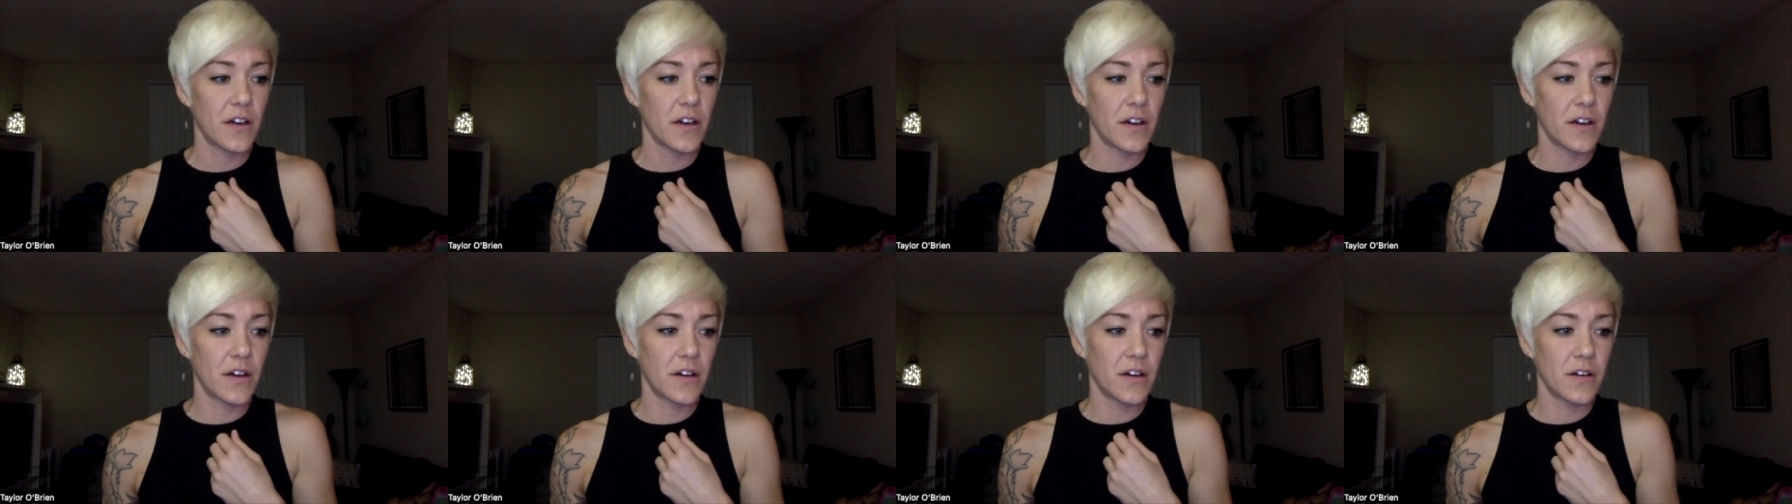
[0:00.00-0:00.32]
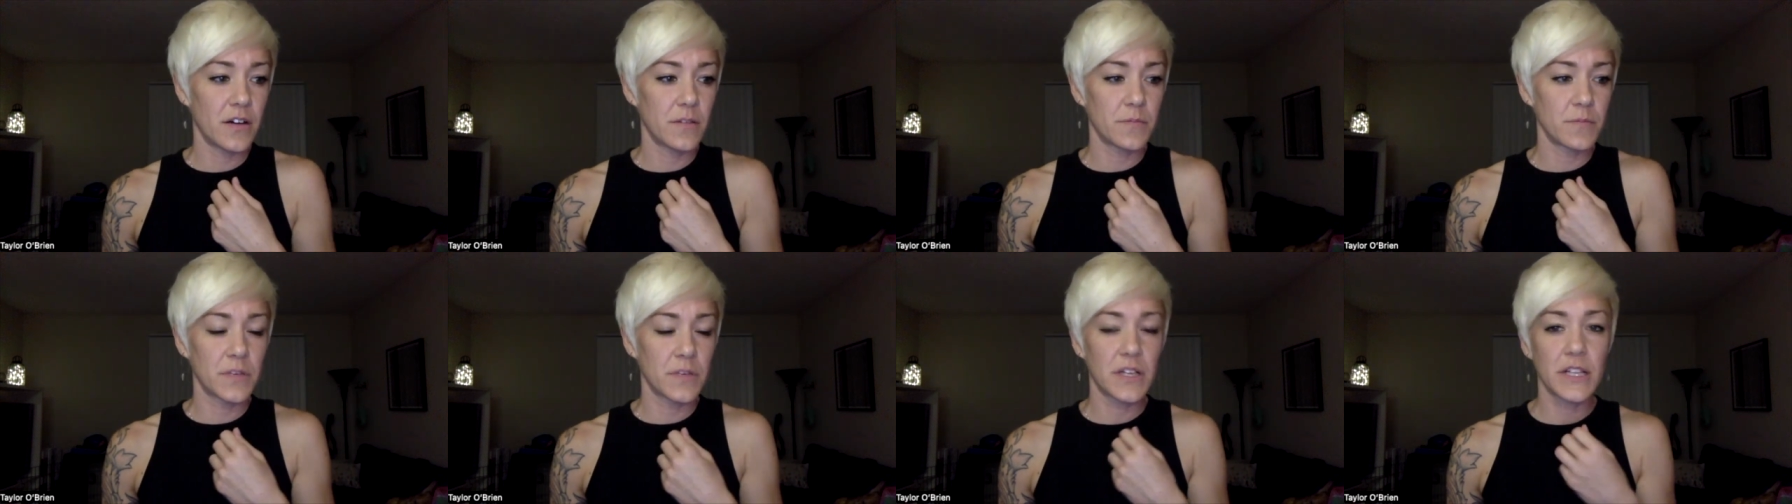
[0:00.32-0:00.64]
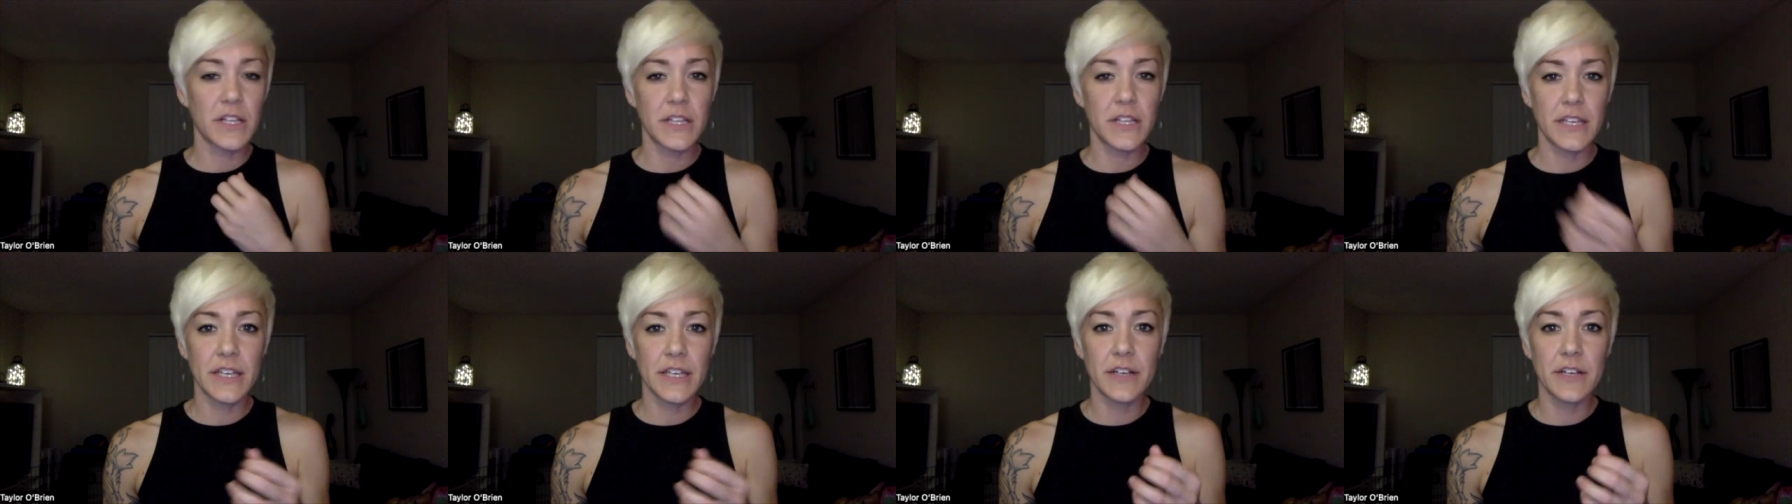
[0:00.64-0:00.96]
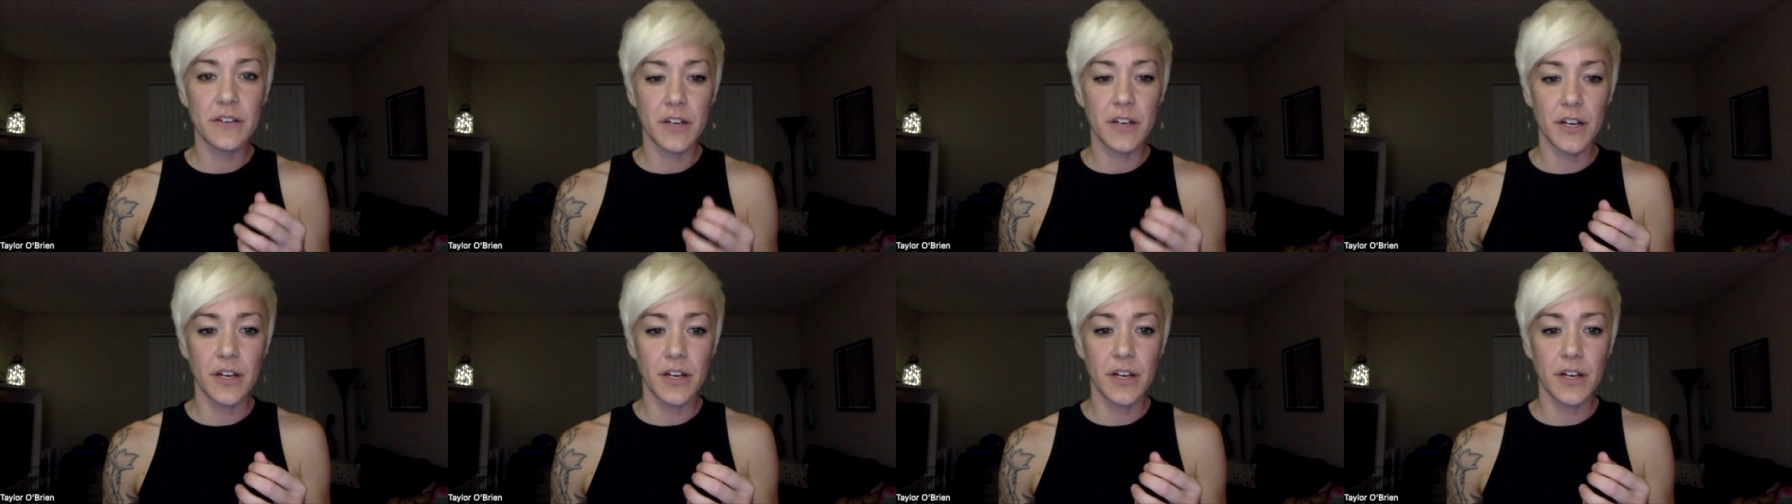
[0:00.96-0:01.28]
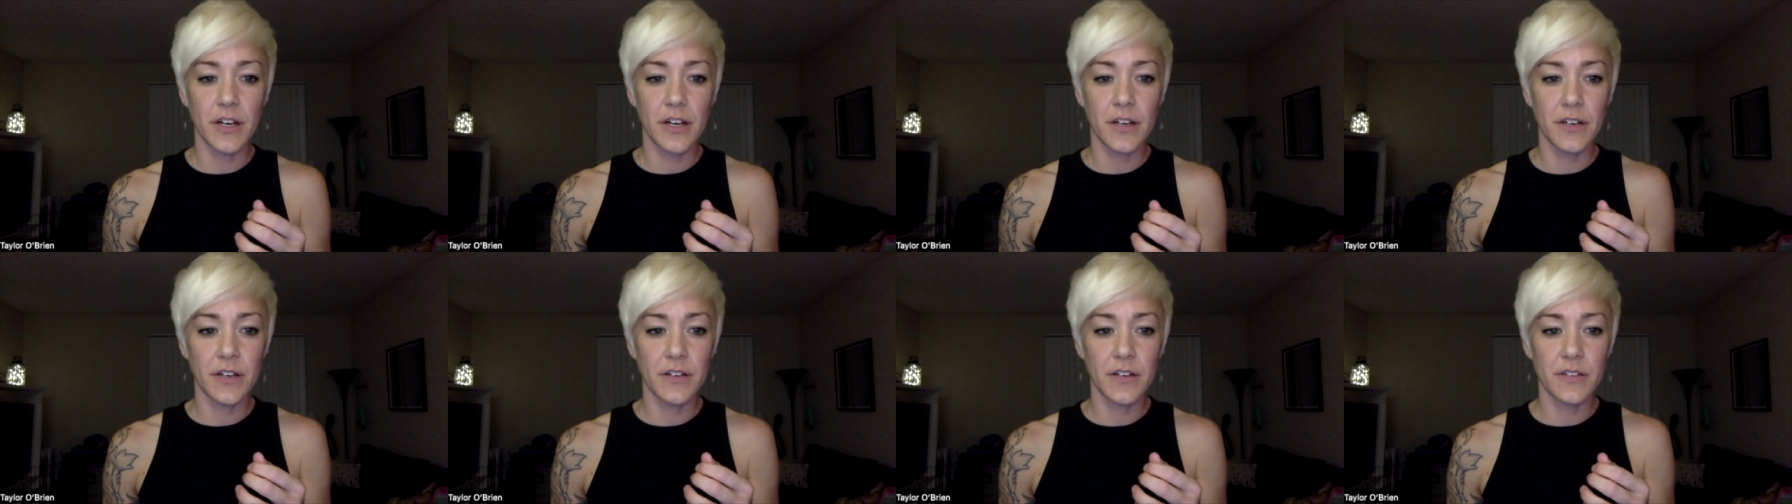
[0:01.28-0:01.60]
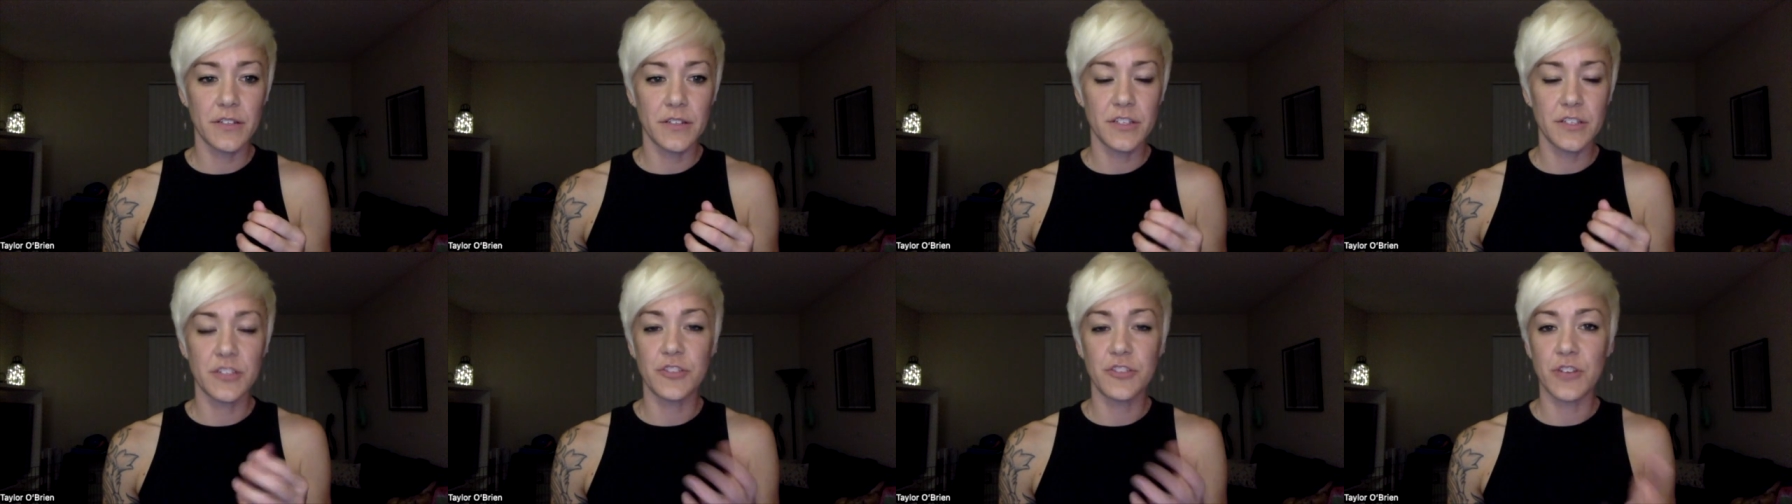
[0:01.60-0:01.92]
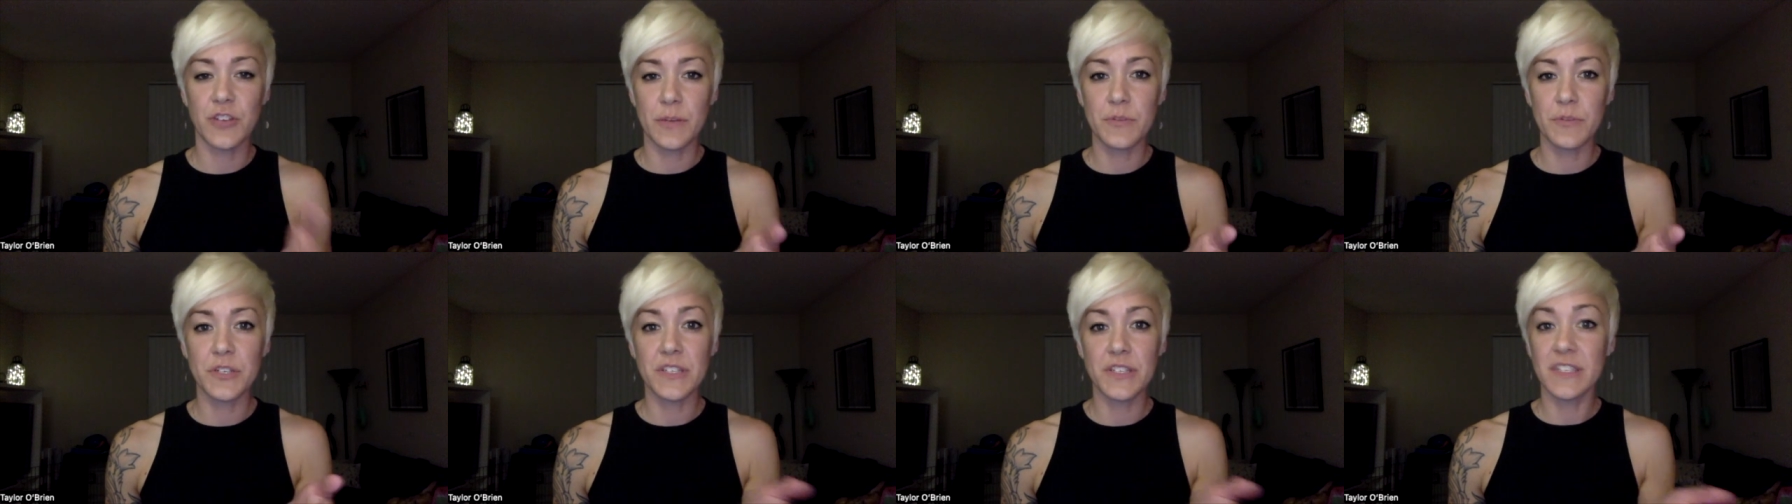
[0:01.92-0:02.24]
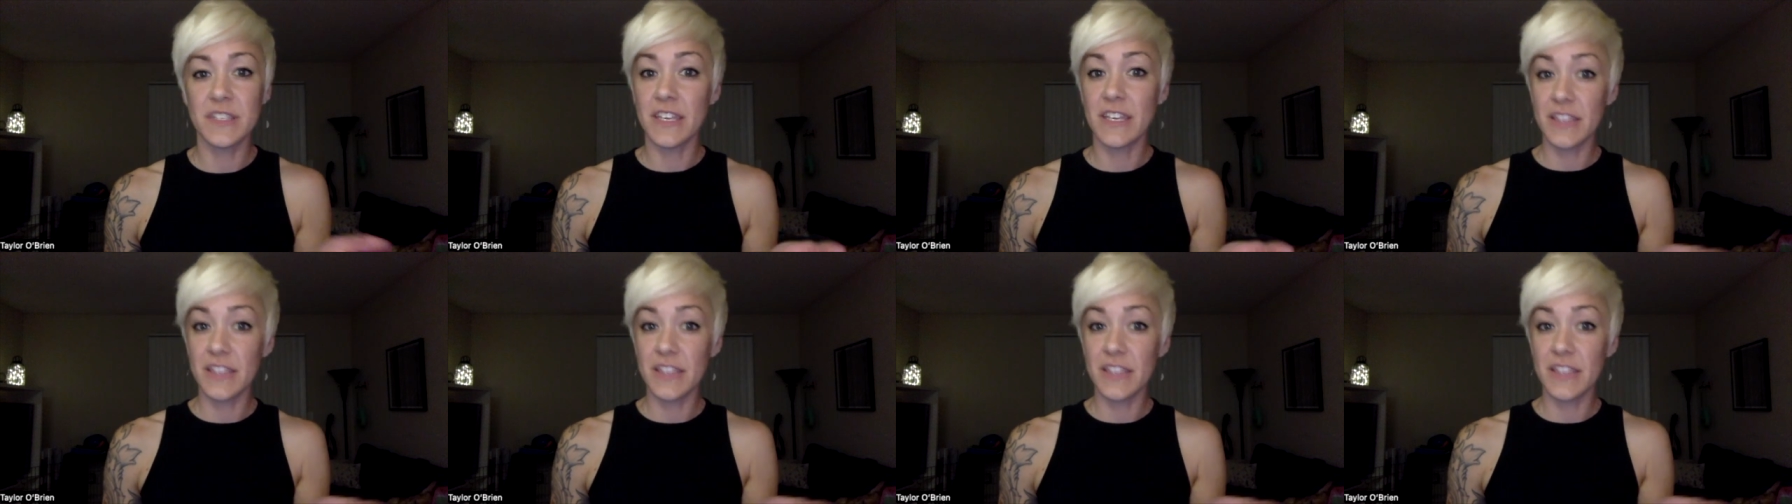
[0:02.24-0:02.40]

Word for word: um, clearer descriptions